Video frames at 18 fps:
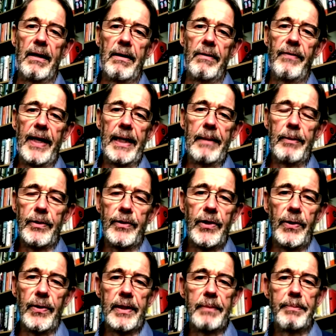are available
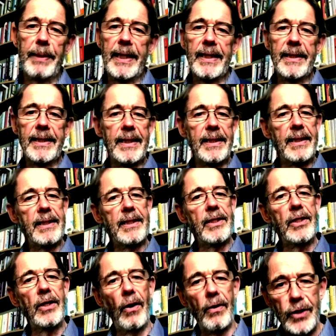to us, because this
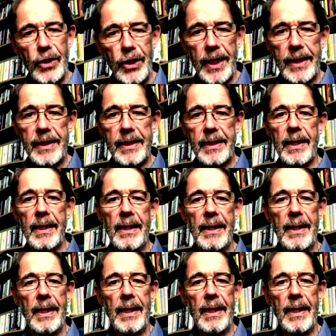is not just a